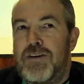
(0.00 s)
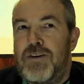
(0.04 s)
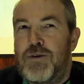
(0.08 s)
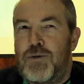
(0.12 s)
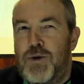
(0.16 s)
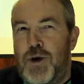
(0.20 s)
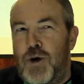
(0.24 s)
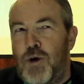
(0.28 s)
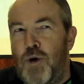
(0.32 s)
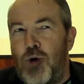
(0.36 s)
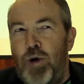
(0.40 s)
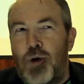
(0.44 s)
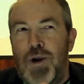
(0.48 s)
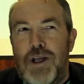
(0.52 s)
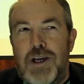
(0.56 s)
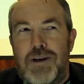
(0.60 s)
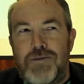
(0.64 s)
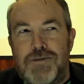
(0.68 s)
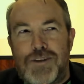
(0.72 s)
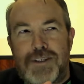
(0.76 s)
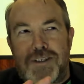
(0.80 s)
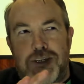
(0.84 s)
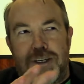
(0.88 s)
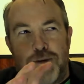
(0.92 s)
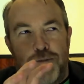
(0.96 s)
We all
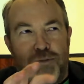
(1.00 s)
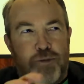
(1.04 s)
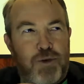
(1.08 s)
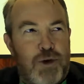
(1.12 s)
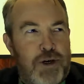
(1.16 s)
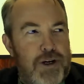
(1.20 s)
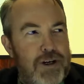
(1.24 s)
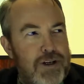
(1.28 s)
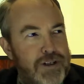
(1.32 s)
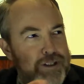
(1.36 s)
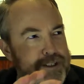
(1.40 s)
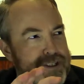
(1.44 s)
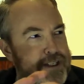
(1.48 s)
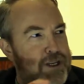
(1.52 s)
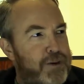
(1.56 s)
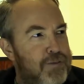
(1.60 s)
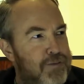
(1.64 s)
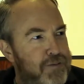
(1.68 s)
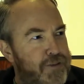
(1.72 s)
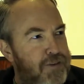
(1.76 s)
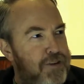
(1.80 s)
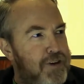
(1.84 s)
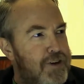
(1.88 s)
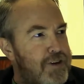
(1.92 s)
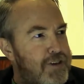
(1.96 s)
have somewhere
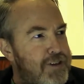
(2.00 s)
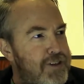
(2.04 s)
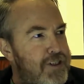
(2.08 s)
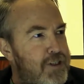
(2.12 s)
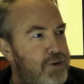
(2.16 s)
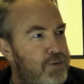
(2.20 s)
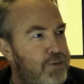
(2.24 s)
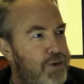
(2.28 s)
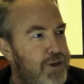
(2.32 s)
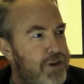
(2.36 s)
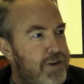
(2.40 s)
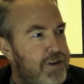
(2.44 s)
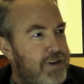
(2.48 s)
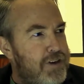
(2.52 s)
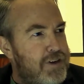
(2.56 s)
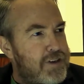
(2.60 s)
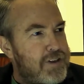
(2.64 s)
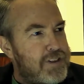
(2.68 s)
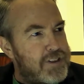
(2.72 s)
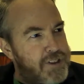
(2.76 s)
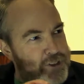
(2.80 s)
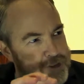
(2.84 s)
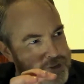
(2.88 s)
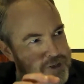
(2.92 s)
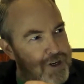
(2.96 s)
some things that we
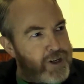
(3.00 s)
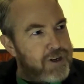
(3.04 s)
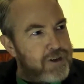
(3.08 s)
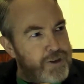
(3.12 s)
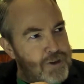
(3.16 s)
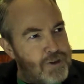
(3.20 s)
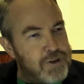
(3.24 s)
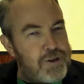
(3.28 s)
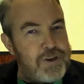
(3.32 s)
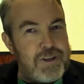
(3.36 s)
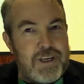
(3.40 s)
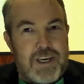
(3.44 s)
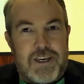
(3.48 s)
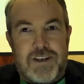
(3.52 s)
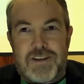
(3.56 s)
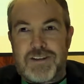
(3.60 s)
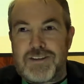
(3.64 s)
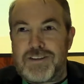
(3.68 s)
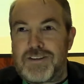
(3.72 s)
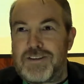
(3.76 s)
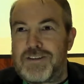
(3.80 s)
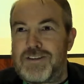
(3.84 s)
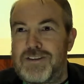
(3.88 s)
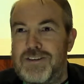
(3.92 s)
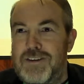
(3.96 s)
struggle to
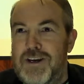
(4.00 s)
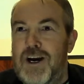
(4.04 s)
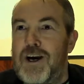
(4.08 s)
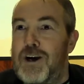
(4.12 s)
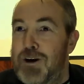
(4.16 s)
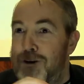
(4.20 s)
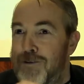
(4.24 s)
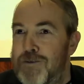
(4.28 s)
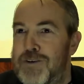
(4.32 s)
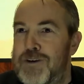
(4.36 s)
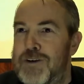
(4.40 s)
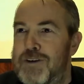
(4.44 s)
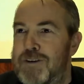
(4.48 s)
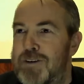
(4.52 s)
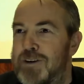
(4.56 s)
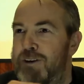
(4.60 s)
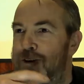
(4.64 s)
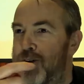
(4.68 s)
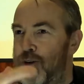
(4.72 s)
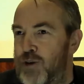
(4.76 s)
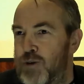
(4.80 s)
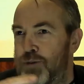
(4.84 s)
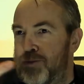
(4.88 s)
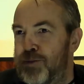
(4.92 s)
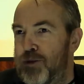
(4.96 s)
get
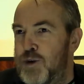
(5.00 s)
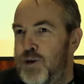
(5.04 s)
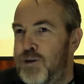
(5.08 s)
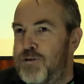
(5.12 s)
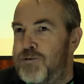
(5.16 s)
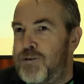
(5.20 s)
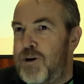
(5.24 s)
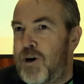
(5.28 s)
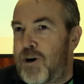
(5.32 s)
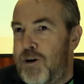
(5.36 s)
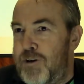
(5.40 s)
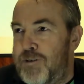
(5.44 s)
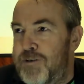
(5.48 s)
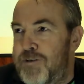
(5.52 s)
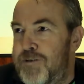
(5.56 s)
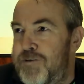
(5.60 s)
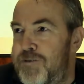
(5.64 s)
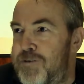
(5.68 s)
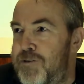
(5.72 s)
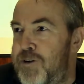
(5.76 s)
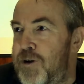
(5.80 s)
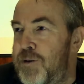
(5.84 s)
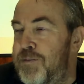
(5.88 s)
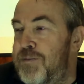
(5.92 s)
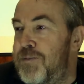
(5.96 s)
over or move on
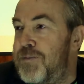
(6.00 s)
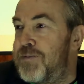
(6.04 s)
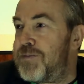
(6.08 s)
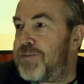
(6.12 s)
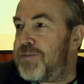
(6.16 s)
from.